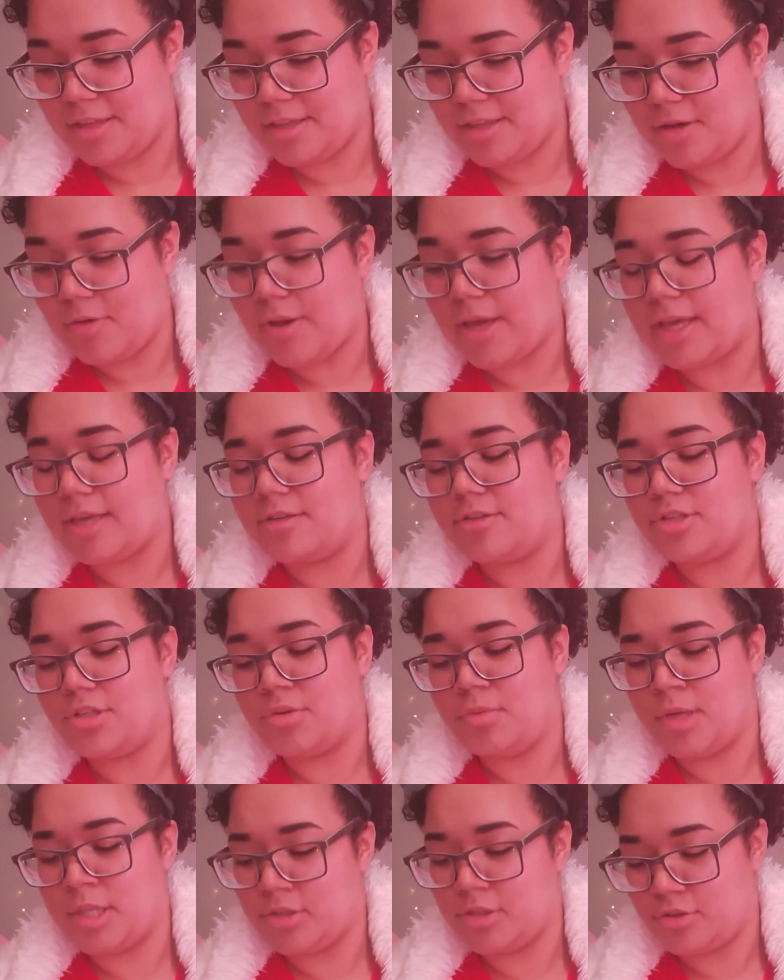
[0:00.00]
Okay, she
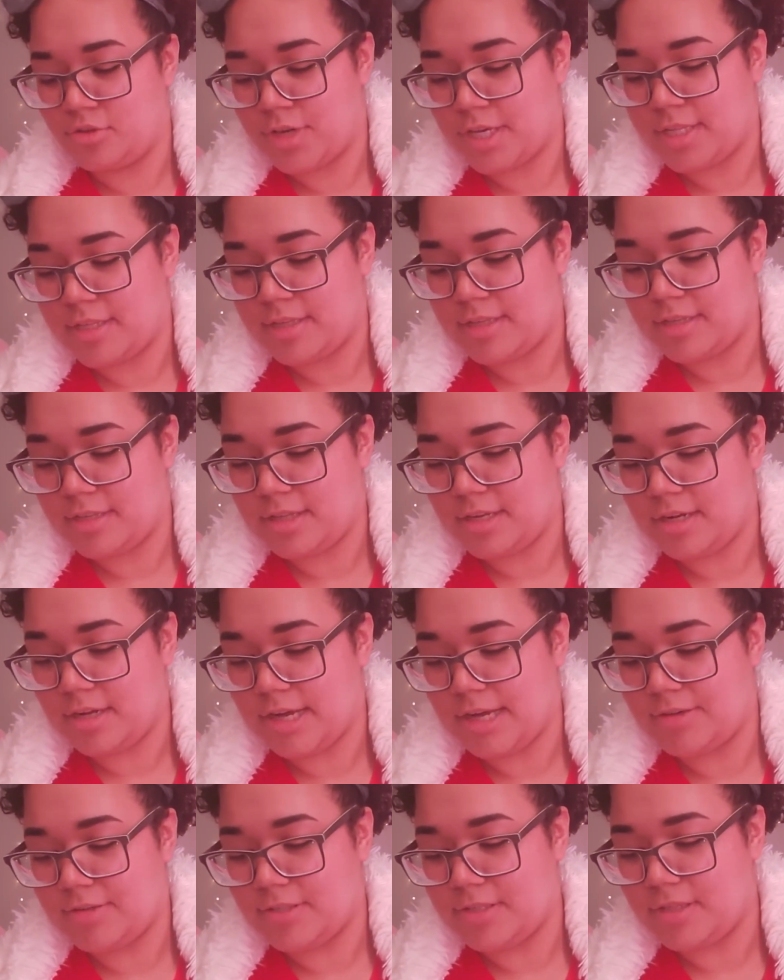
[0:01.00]
went straight to the little
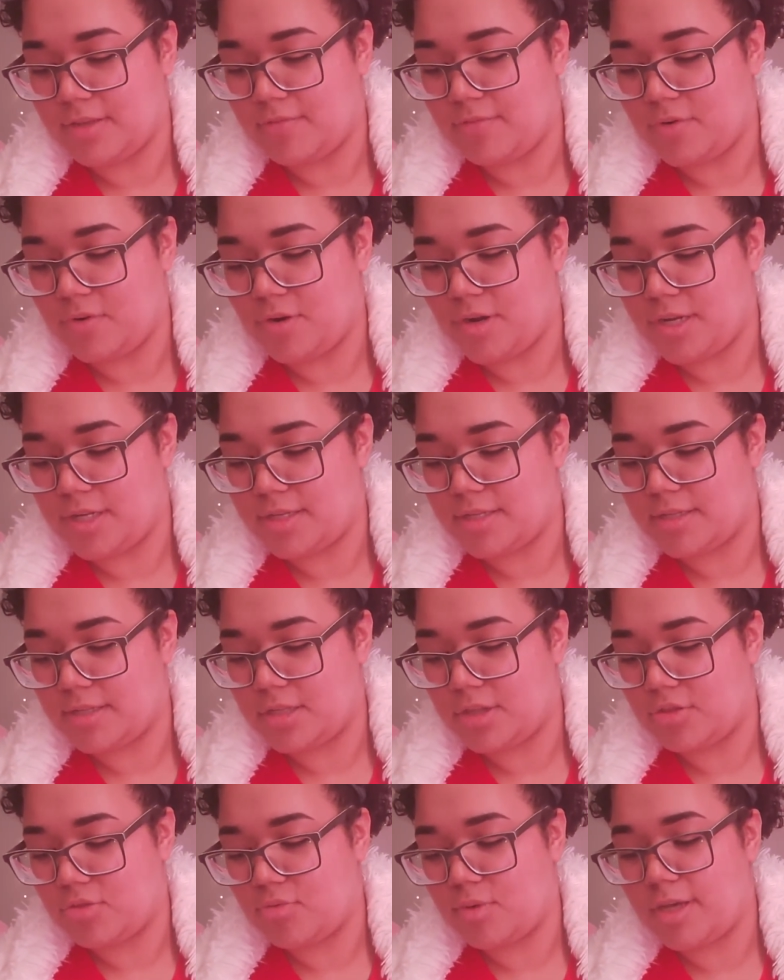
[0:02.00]
house in the forest.
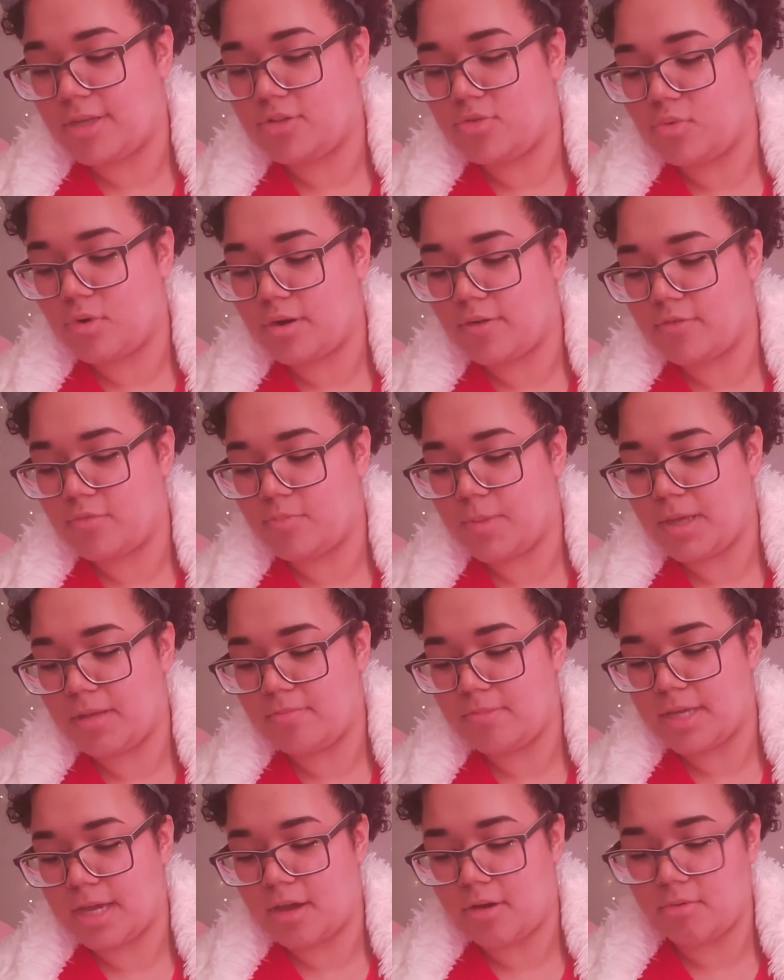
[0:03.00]
The 3 dwarfs
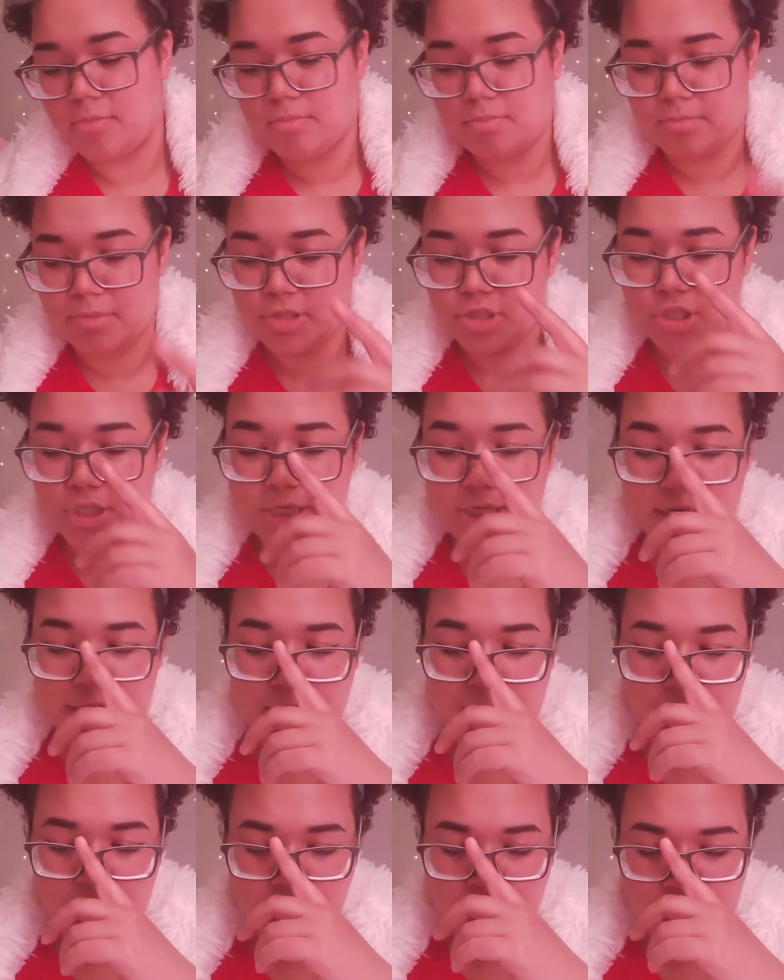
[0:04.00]
peeped out, but she did
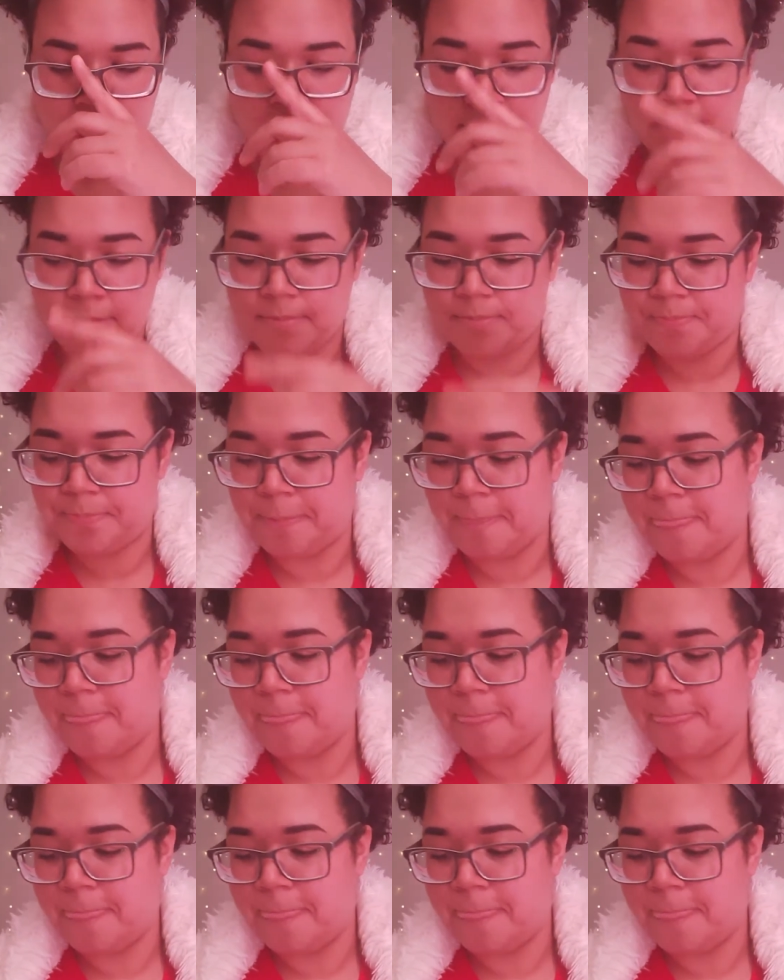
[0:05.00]
not greet them.